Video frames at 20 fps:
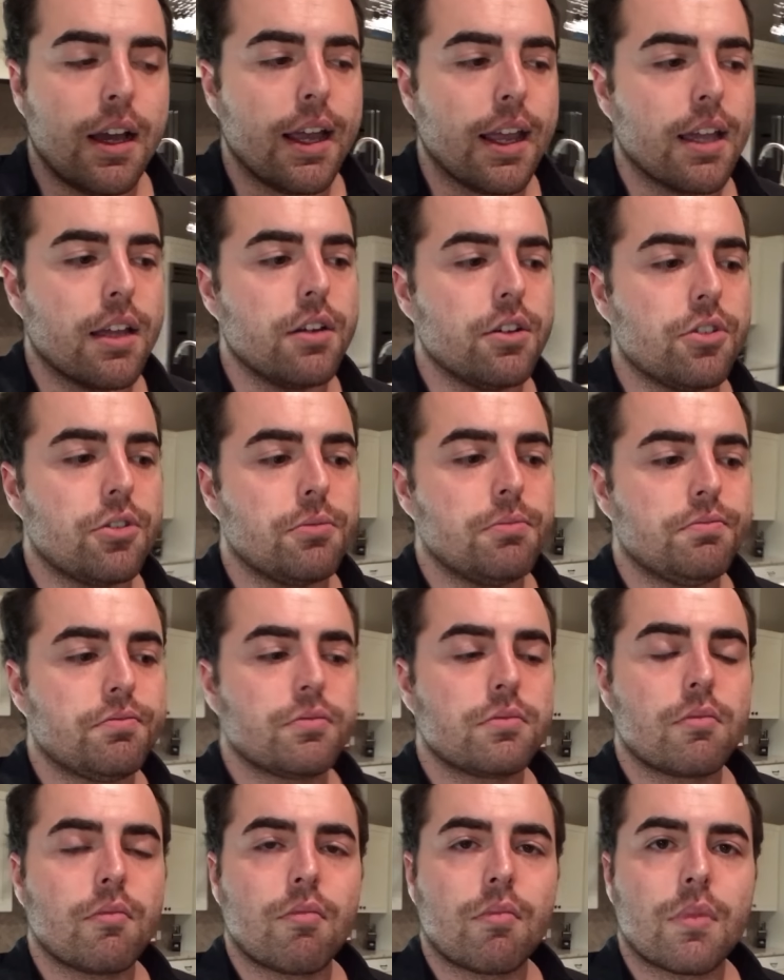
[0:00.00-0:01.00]
And
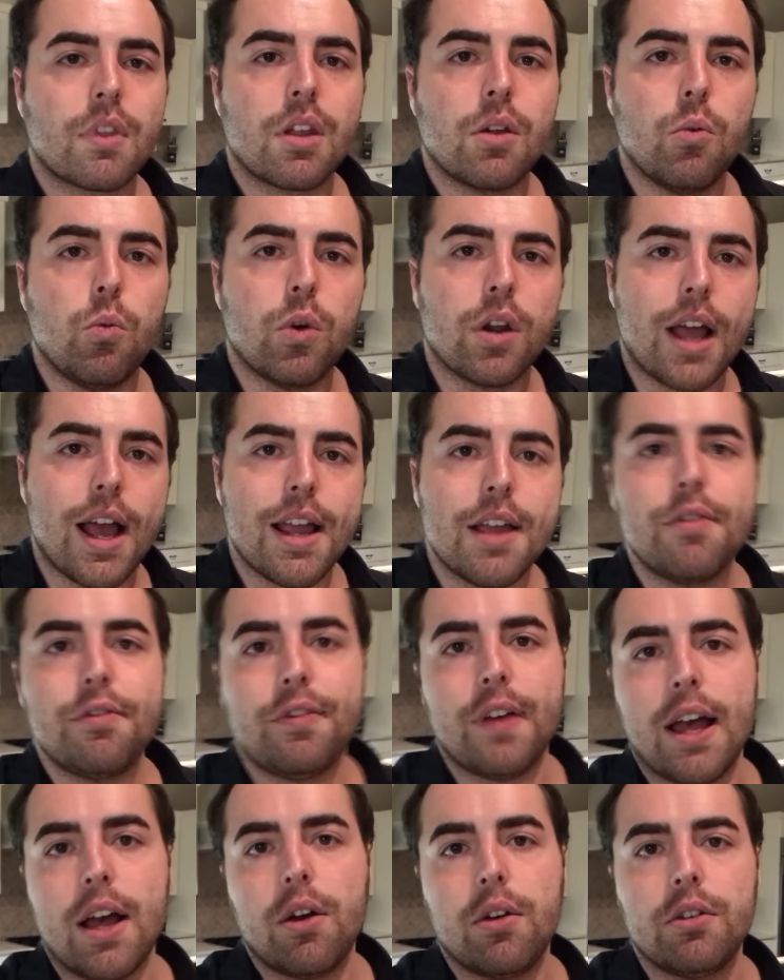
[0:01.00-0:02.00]
what I have
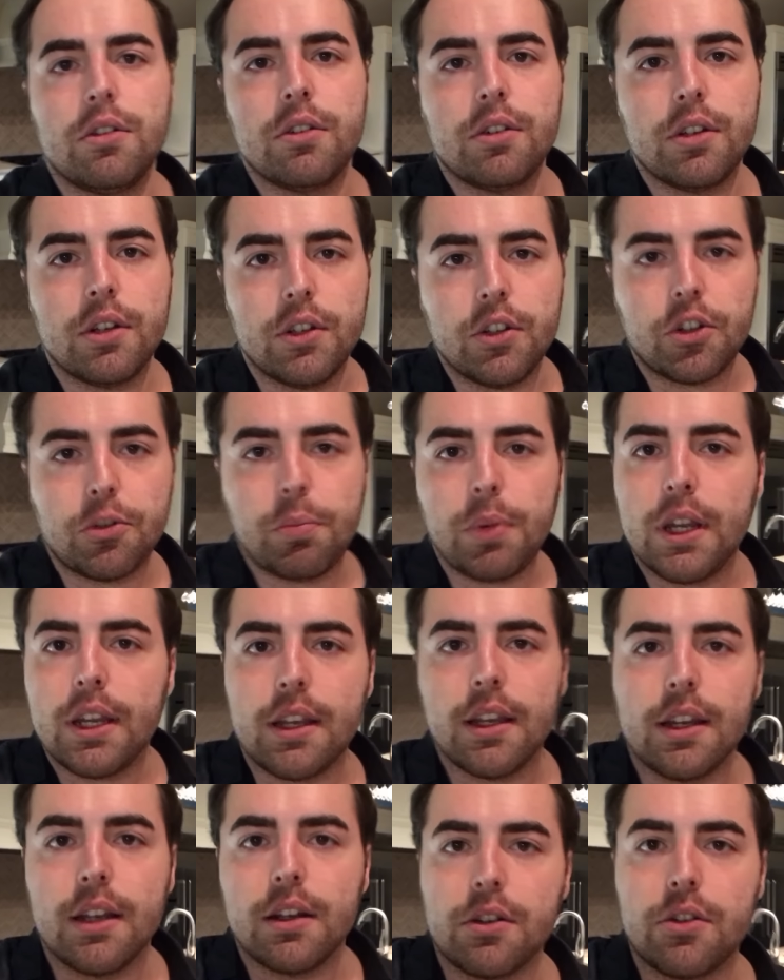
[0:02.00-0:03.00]
found in
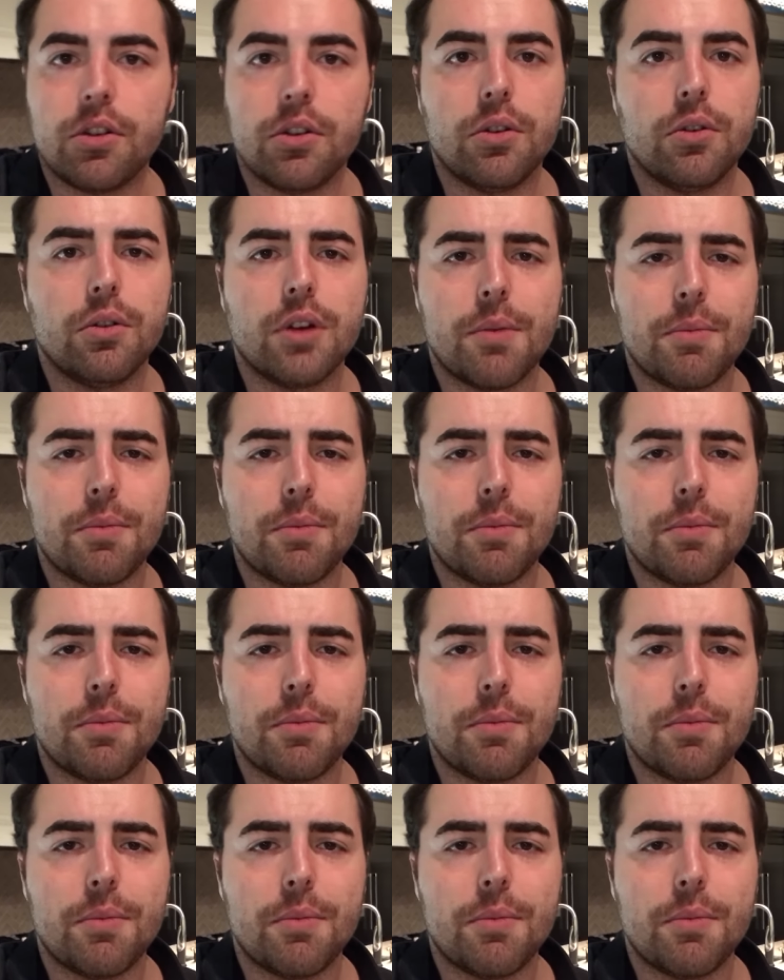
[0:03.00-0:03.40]
speaking to,